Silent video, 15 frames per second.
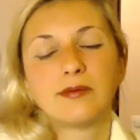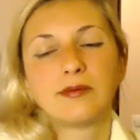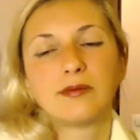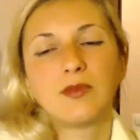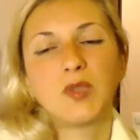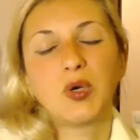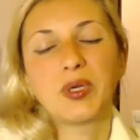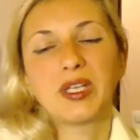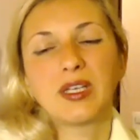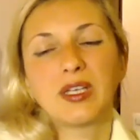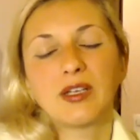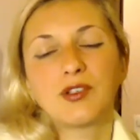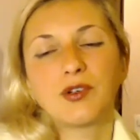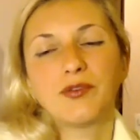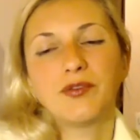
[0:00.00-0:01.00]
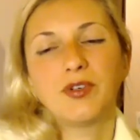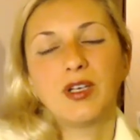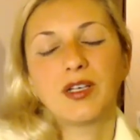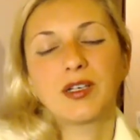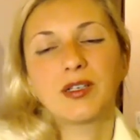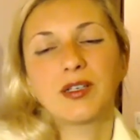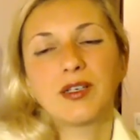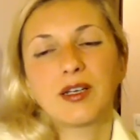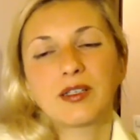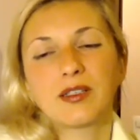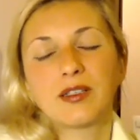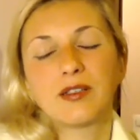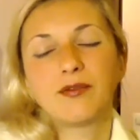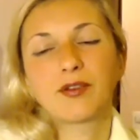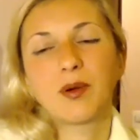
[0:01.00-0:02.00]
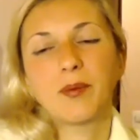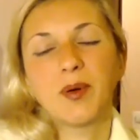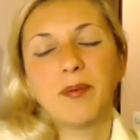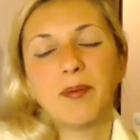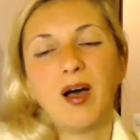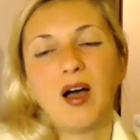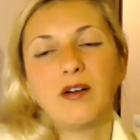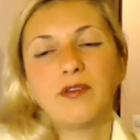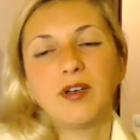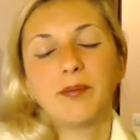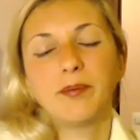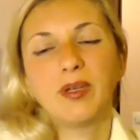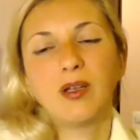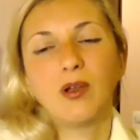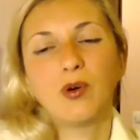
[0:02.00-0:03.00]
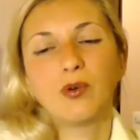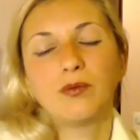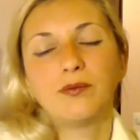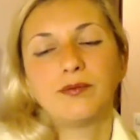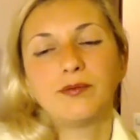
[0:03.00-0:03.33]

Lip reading: Knowing that you're fully connected from above and below.